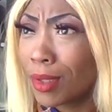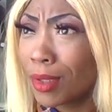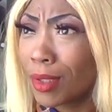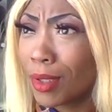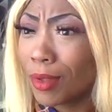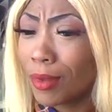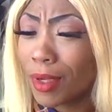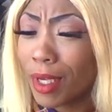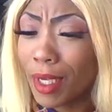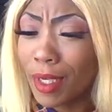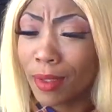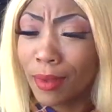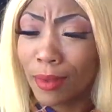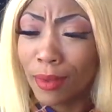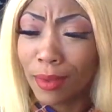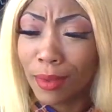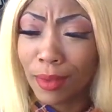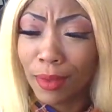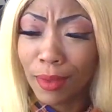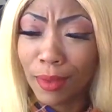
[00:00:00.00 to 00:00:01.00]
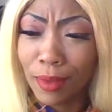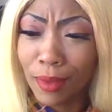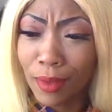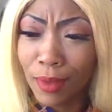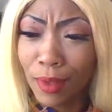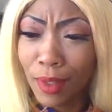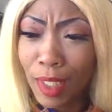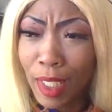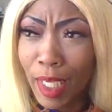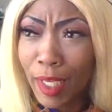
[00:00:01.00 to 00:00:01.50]
Okay?
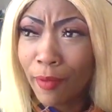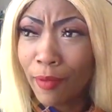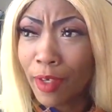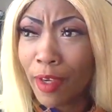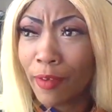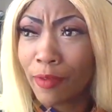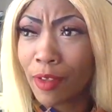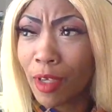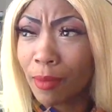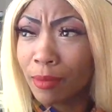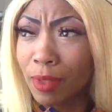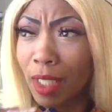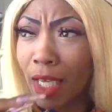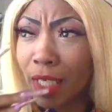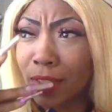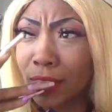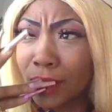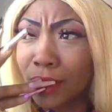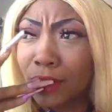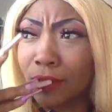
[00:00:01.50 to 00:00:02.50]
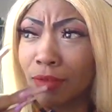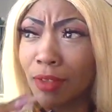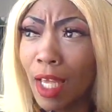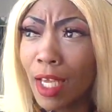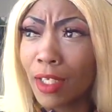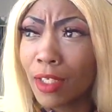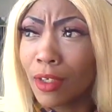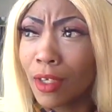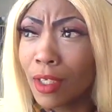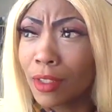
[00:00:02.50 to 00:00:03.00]
Even after I'm tasting,
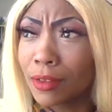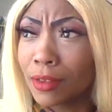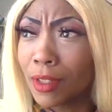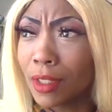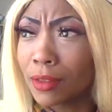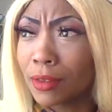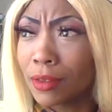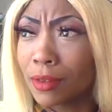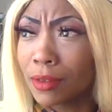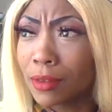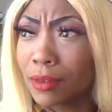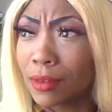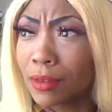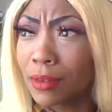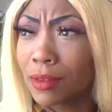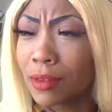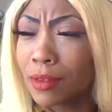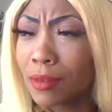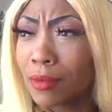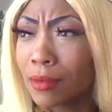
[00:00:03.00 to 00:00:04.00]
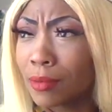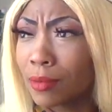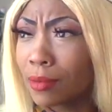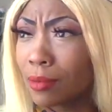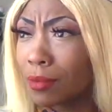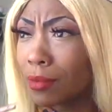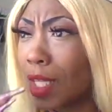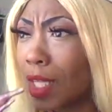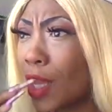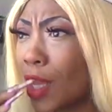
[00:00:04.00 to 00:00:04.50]
thank you, ancestors.
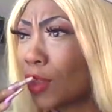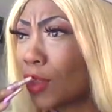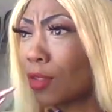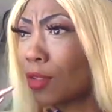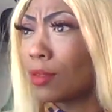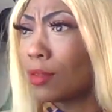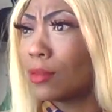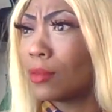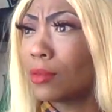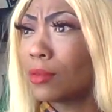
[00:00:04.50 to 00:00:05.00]
Thank you.